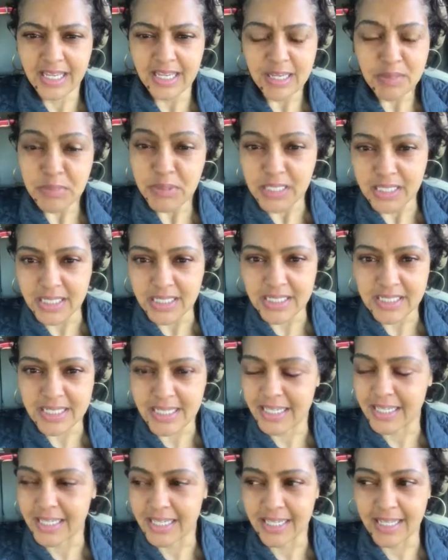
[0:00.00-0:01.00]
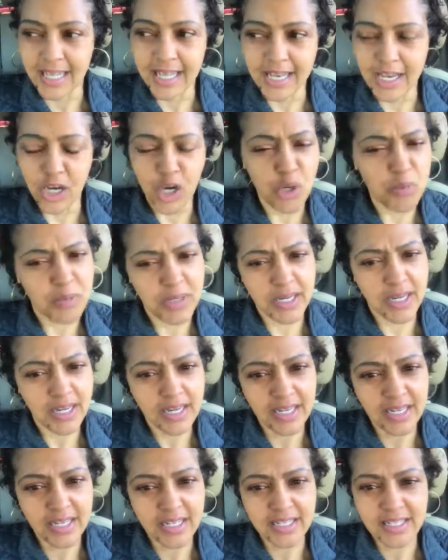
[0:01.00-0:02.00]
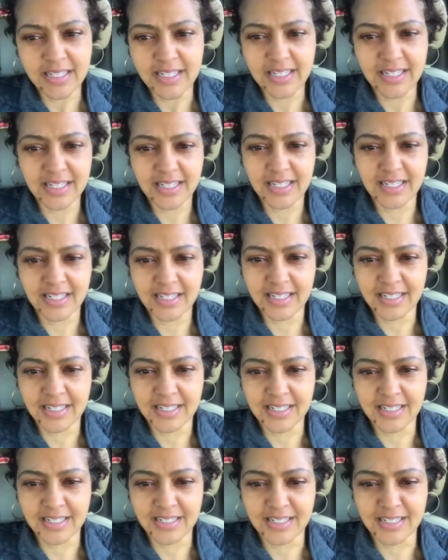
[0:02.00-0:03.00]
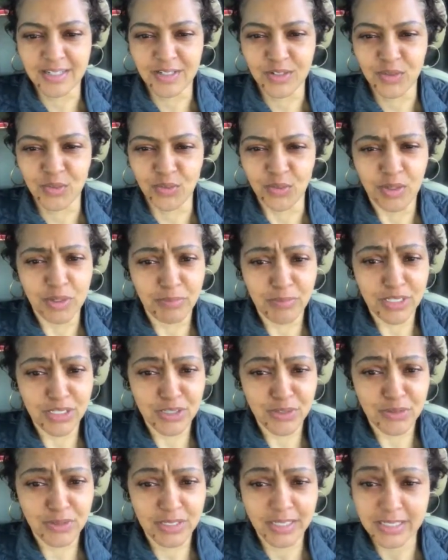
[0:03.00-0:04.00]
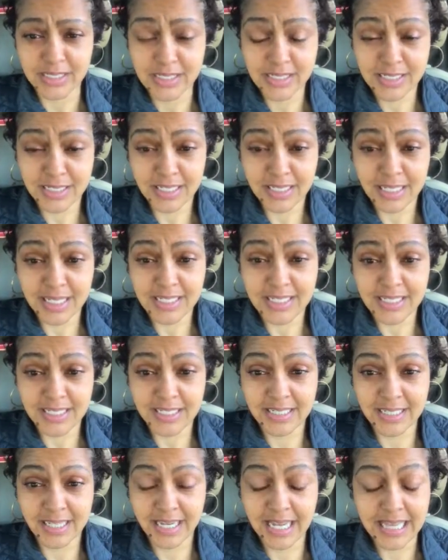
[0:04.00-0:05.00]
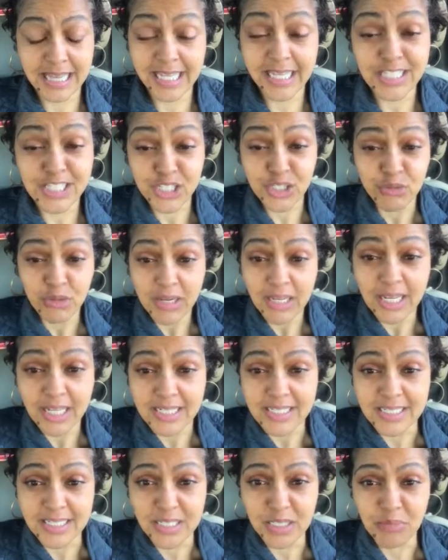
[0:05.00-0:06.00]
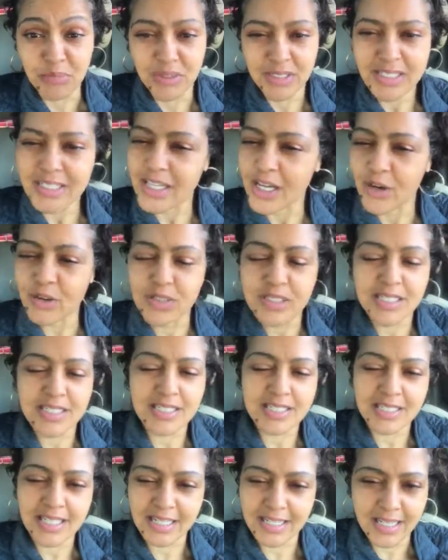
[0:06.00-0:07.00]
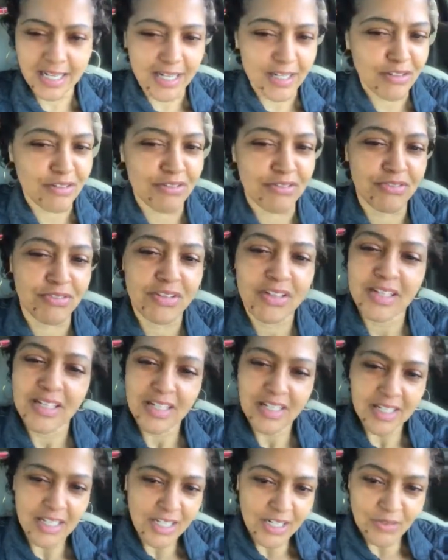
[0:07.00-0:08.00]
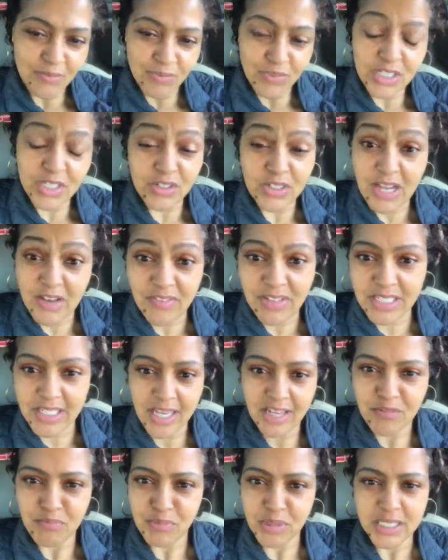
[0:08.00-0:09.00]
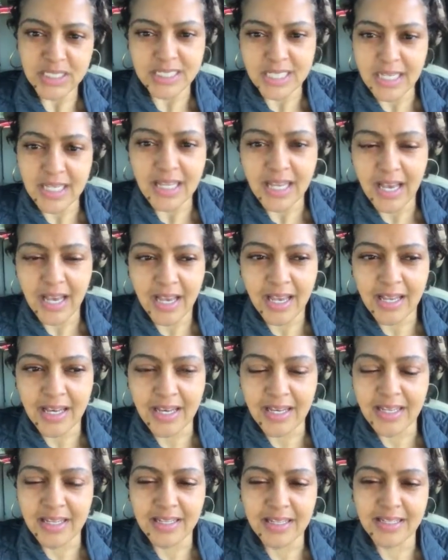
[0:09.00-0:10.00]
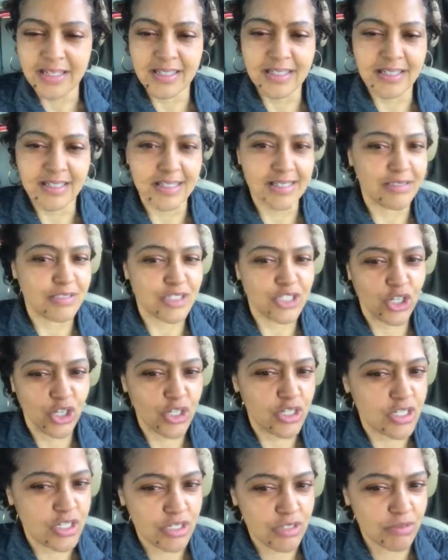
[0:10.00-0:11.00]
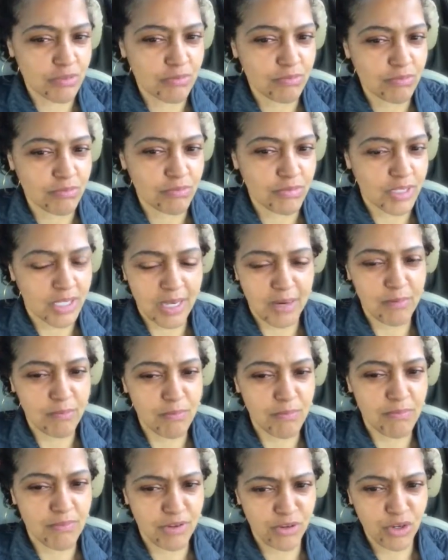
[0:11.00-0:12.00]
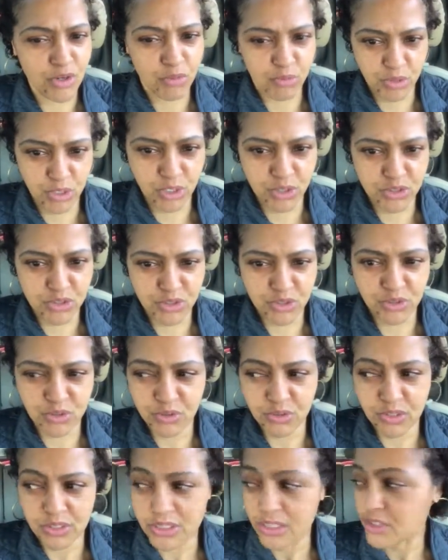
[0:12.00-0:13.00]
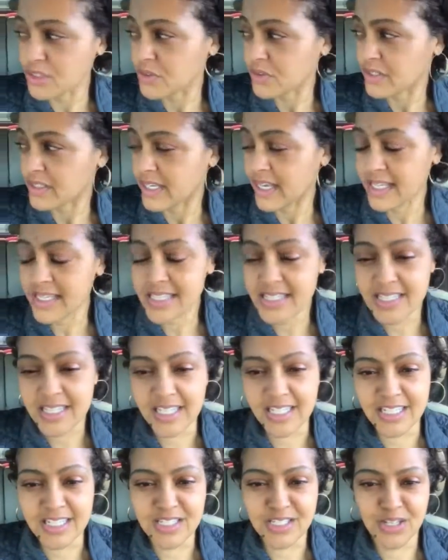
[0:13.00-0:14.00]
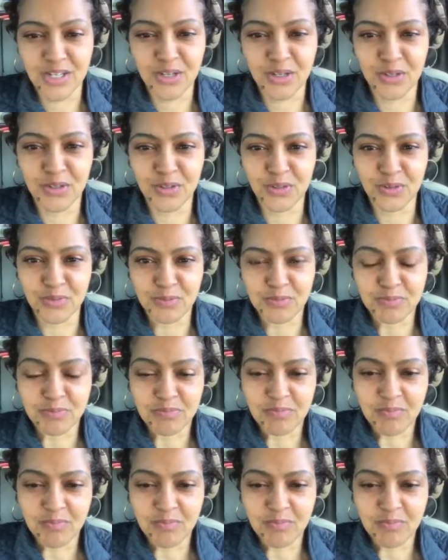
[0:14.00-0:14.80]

imminent and like, oh my God, what am I doing? And is this a good idea? And I think it's a great idea, but you know, it's just that kind of, you know, when you have any kind of big deadline, it starts to become very real to you the closer it gets. And so,